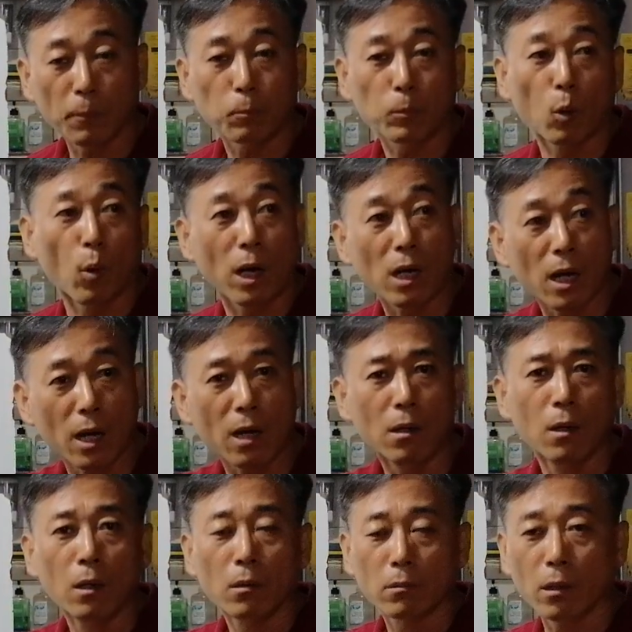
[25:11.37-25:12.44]
If the wala na,
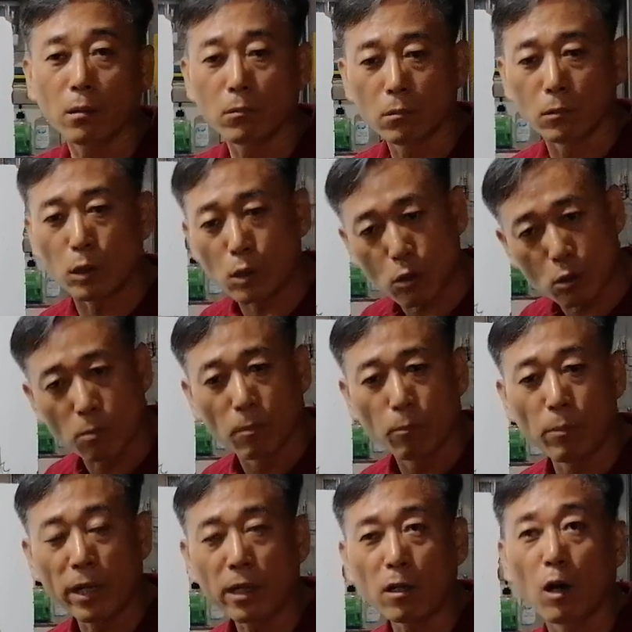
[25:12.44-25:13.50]
then it's
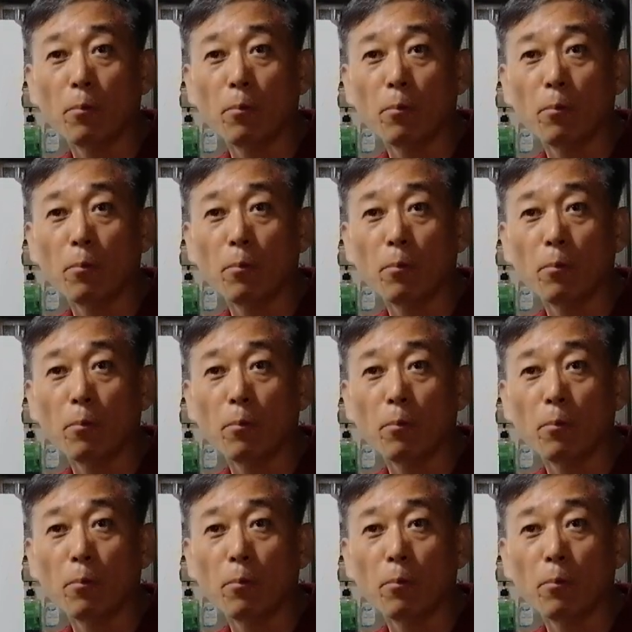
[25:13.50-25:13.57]
very